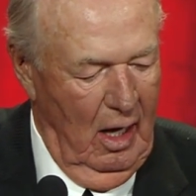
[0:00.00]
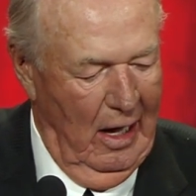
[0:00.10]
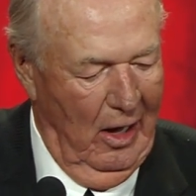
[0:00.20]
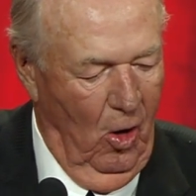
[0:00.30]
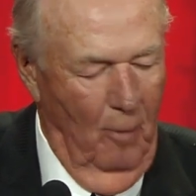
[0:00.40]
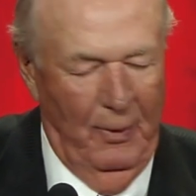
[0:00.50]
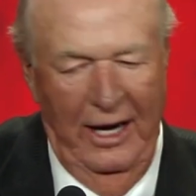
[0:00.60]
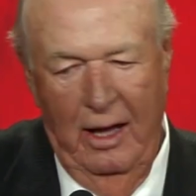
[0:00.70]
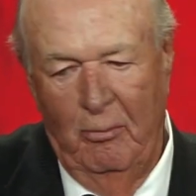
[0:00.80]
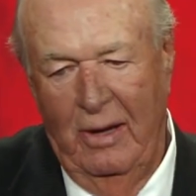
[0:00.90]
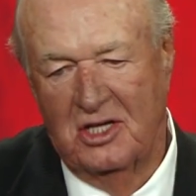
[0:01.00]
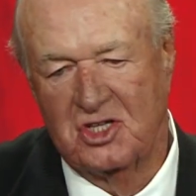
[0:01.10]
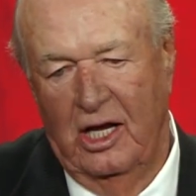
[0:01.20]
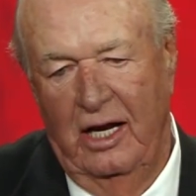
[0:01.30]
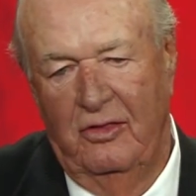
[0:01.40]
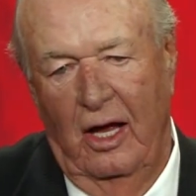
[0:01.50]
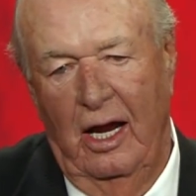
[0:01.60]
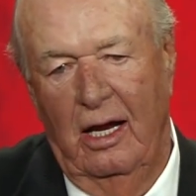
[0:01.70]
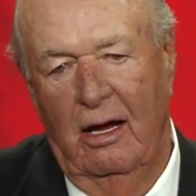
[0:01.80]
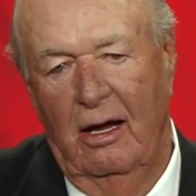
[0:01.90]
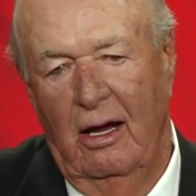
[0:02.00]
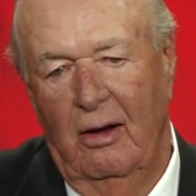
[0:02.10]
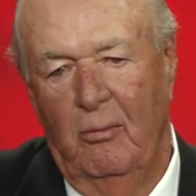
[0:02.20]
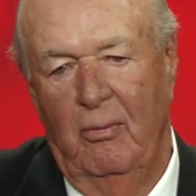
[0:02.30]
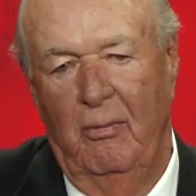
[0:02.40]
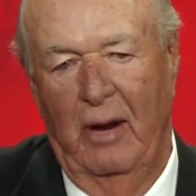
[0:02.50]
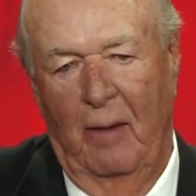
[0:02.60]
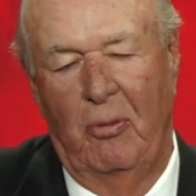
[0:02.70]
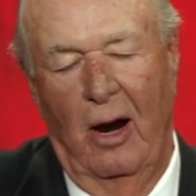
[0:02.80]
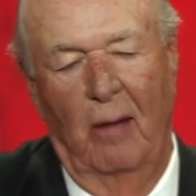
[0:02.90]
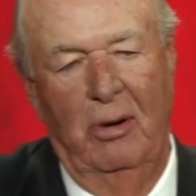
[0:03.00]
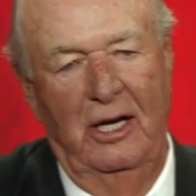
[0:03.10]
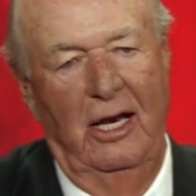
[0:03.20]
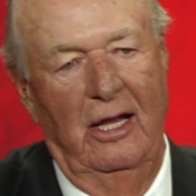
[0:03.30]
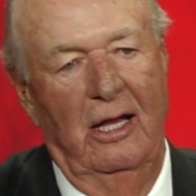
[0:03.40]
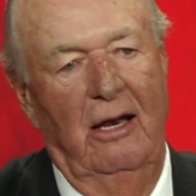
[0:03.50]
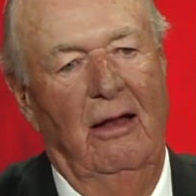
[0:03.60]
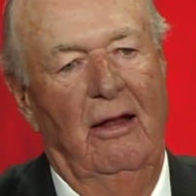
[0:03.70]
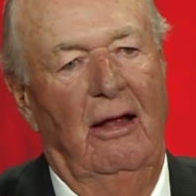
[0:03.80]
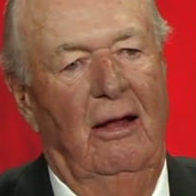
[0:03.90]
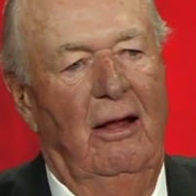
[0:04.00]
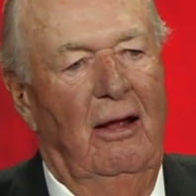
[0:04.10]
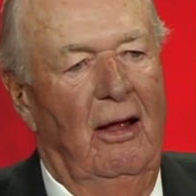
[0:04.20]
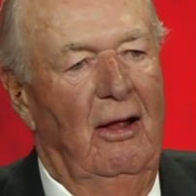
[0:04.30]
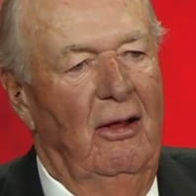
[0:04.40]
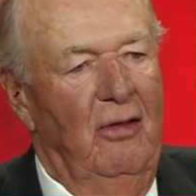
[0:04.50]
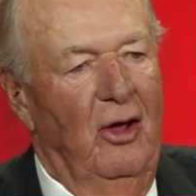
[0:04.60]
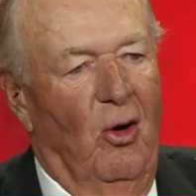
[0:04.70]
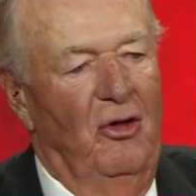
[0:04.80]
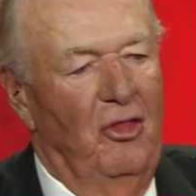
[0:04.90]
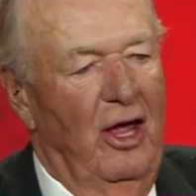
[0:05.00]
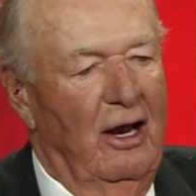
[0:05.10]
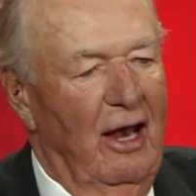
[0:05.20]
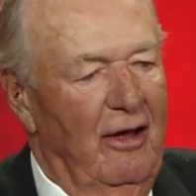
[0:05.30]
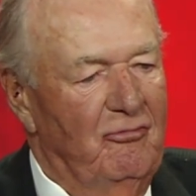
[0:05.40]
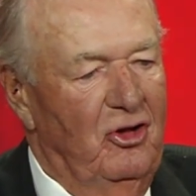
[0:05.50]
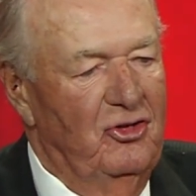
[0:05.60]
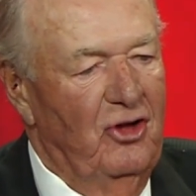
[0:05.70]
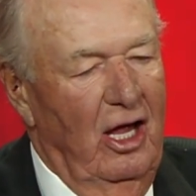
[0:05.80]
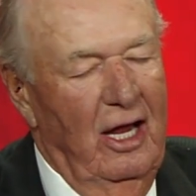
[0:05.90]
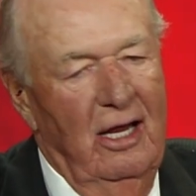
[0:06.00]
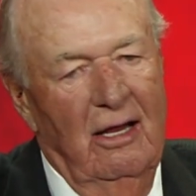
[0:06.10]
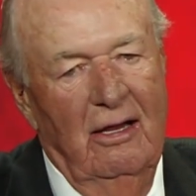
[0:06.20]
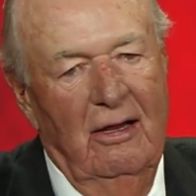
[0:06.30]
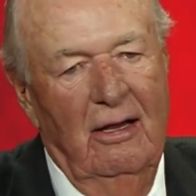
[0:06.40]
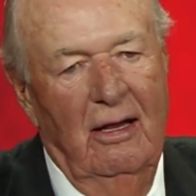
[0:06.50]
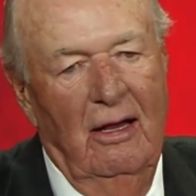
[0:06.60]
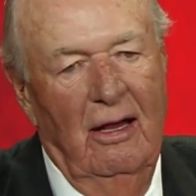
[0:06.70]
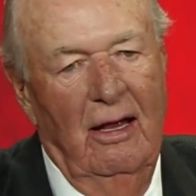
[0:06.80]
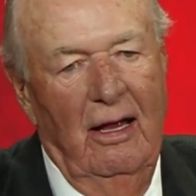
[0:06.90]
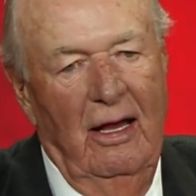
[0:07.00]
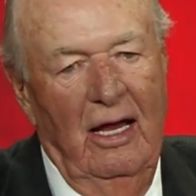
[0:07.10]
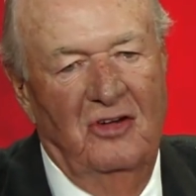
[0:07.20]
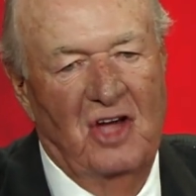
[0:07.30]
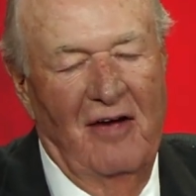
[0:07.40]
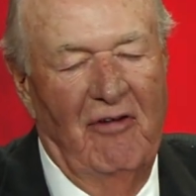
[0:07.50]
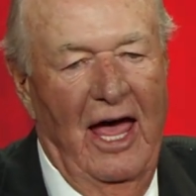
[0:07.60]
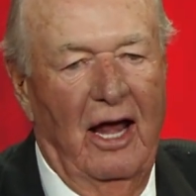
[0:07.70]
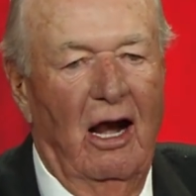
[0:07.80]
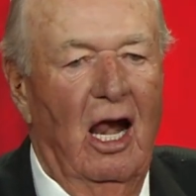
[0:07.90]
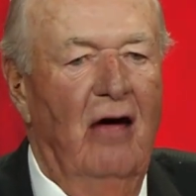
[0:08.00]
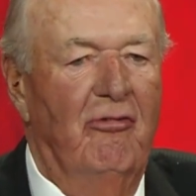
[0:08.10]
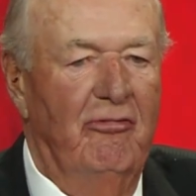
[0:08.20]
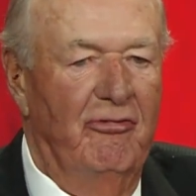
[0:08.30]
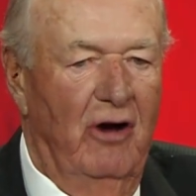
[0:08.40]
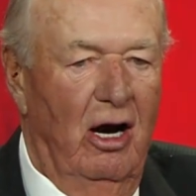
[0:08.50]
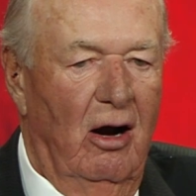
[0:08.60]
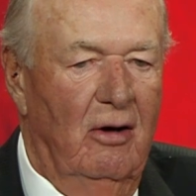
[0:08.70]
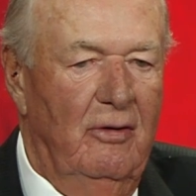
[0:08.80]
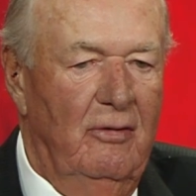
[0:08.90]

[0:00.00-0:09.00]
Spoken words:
I hope I didn't miss anything, but I probably did. The only thing left to say is I've had a love affair